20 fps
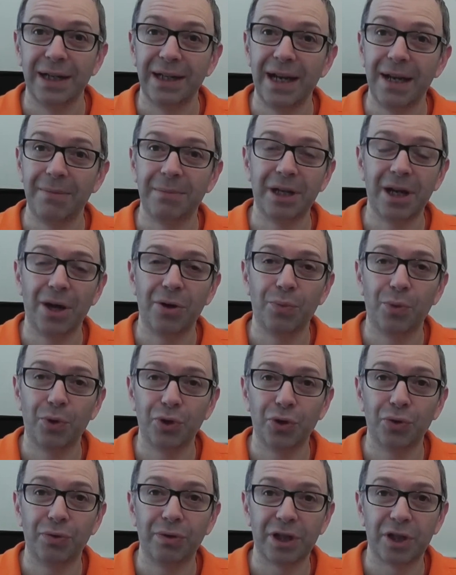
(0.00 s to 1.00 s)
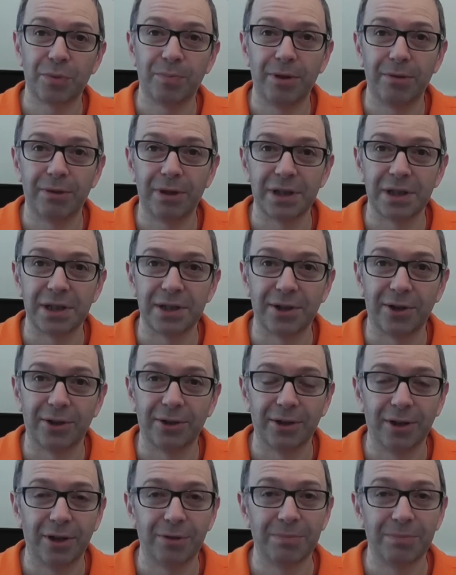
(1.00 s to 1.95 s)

Let me know what your experiences are.